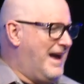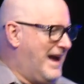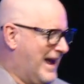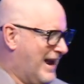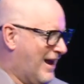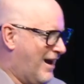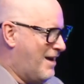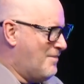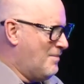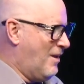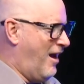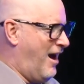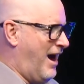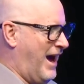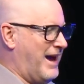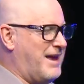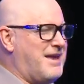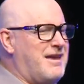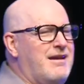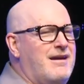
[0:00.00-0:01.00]
And I'm
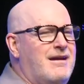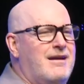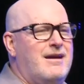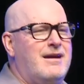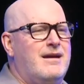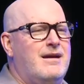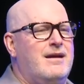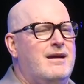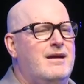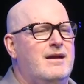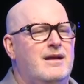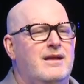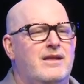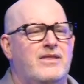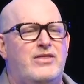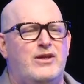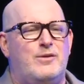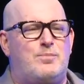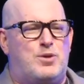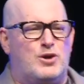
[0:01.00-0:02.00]
like,
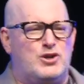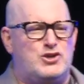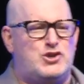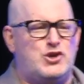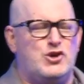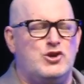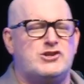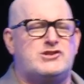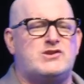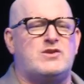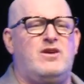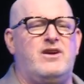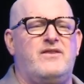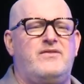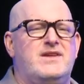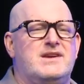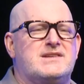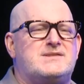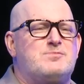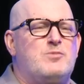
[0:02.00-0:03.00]
The producer of
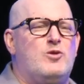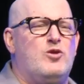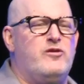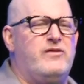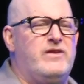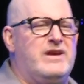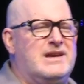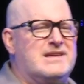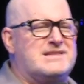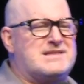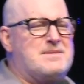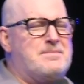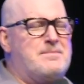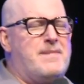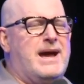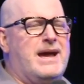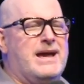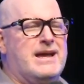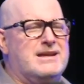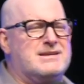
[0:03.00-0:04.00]
this movie is
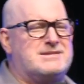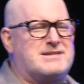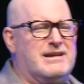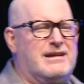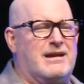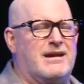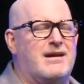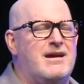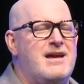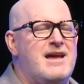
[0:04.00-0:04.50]
amazing.